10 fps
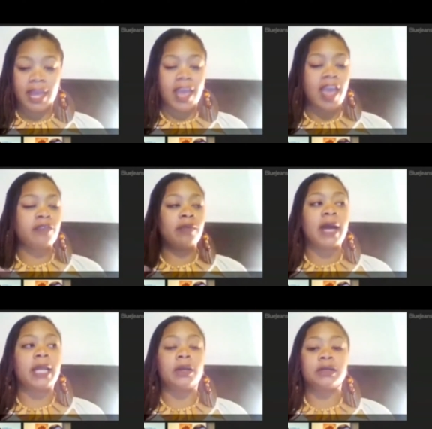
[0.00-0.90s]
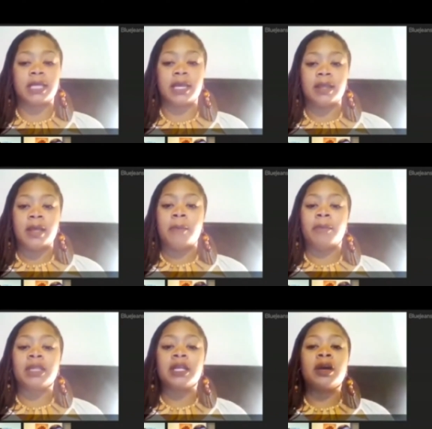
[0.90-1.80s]
Everybody knows that. But
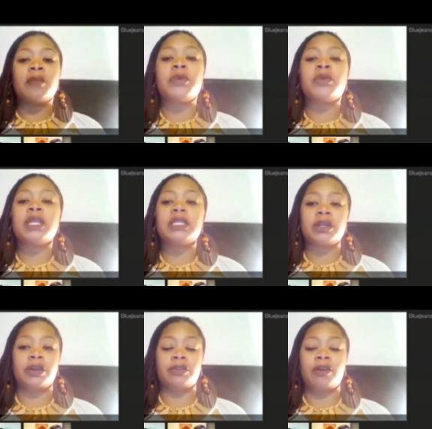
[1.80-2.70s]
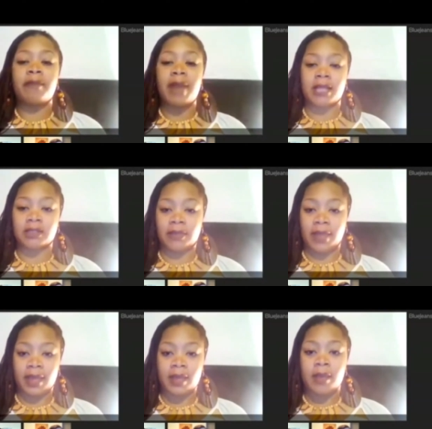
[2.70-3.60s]
the community turned our backs on
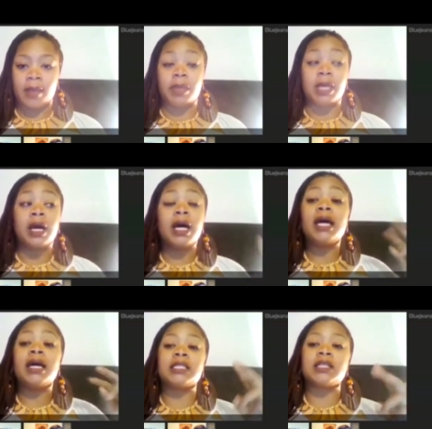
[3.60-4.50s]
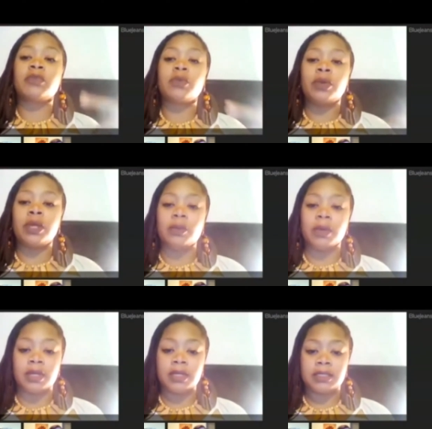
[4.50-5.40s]
that because of who he
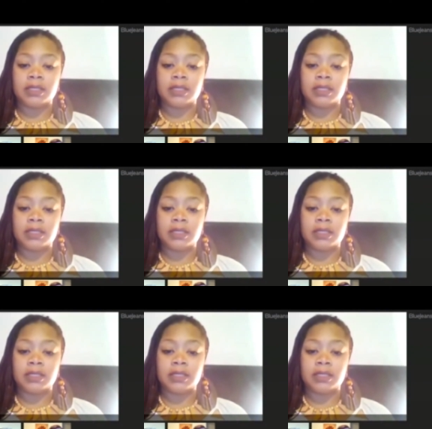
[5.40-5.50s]
was.